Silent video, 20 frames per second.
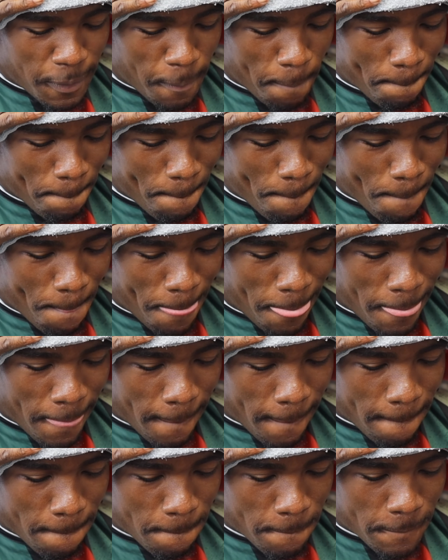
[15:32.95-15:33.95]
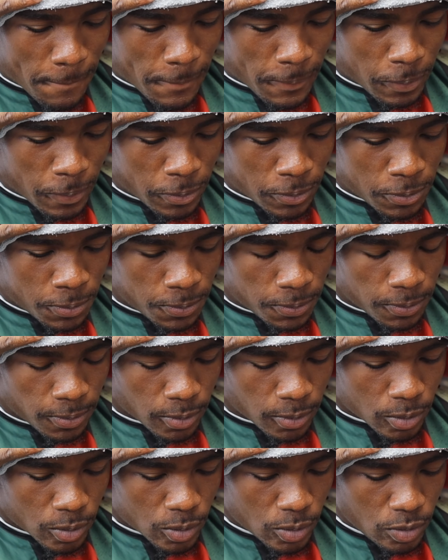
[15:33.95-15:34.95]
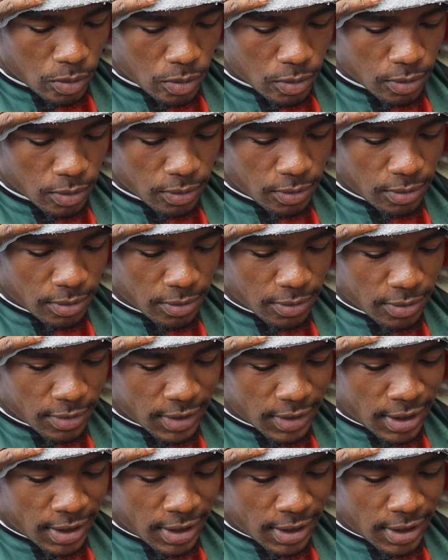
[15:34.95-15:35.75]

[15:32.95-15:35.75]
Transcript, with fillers: They don't be, motherfucking snapping at you?